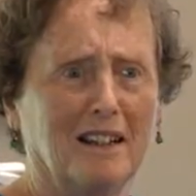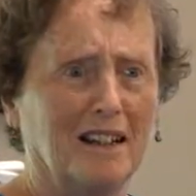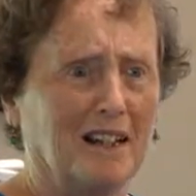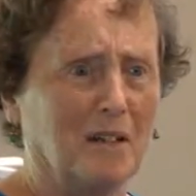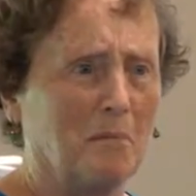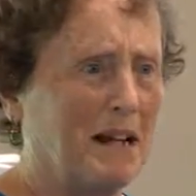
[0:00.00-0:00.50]

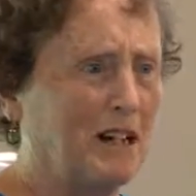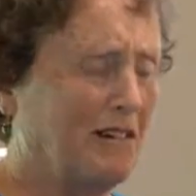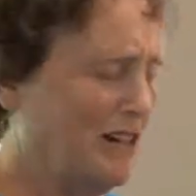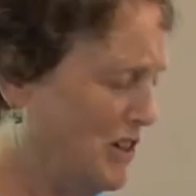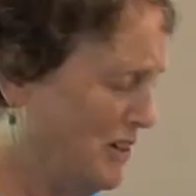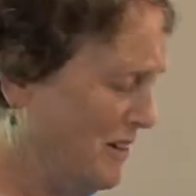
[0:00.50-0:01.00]
and the
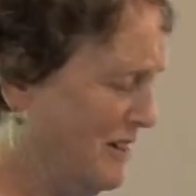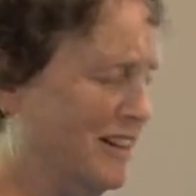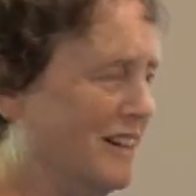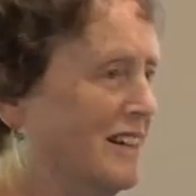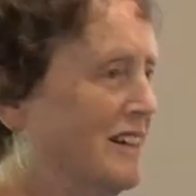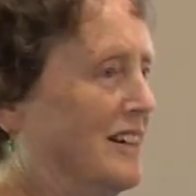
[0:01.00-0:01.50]
migration
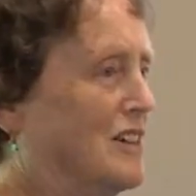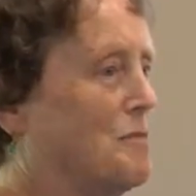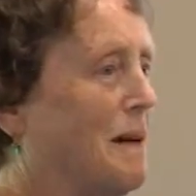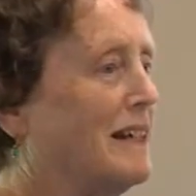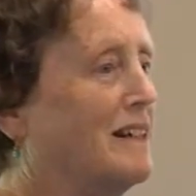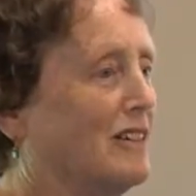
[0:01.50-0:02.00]

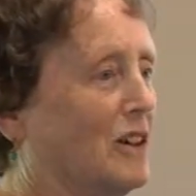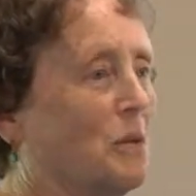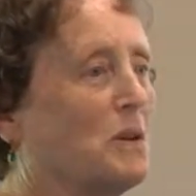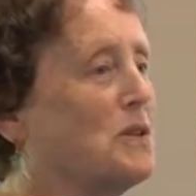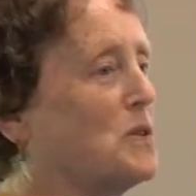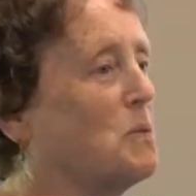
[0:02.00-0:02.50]
spectacle
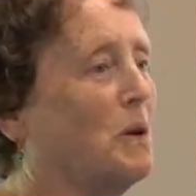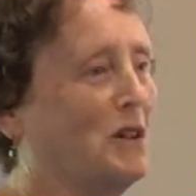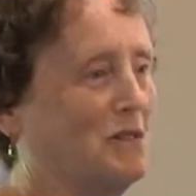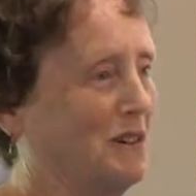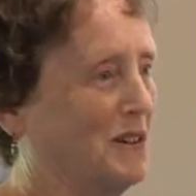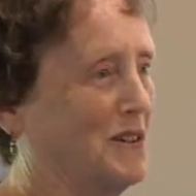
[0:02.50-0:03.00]
was as
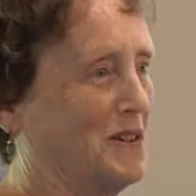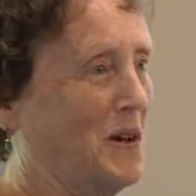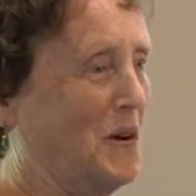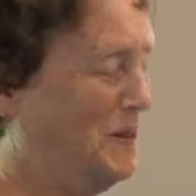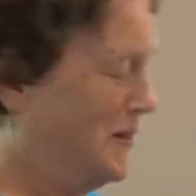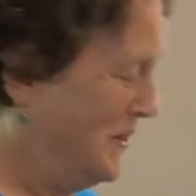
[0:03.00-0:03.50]
wonderful as it
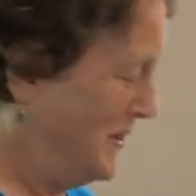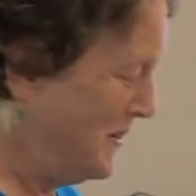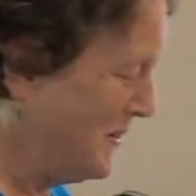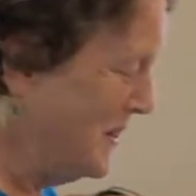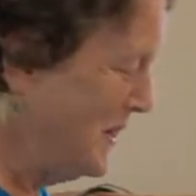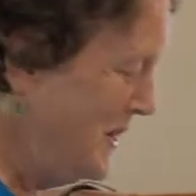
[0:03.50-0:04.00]
always
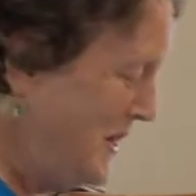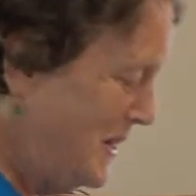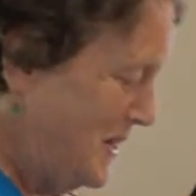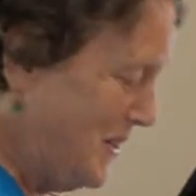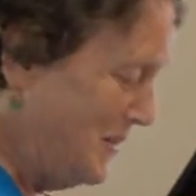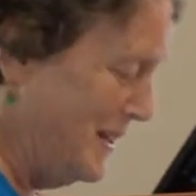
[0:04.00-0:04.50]
is. So